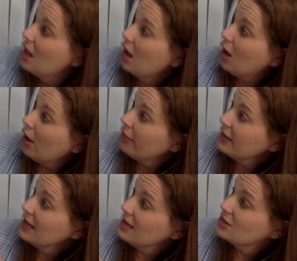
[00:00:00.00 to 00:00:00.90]
All
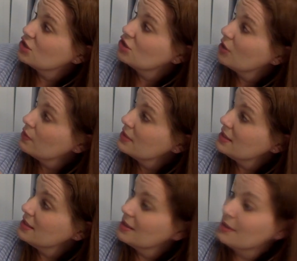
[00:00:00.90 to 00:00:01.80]
the heat soaks
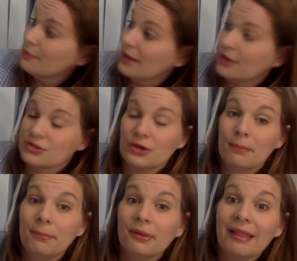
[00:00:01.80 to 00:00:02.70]
into the bear's
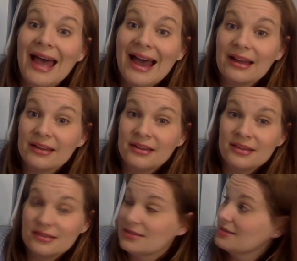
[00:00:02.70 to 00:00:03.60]
black
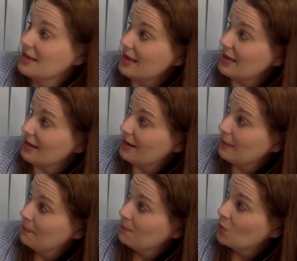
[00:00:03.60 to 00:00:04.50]
skin.
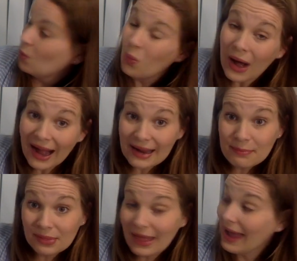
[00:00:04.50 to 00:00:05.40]
Why
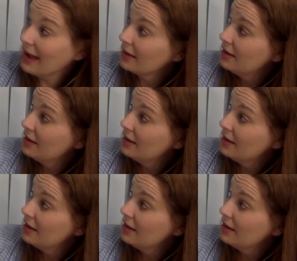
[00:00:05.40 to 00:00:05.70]
black?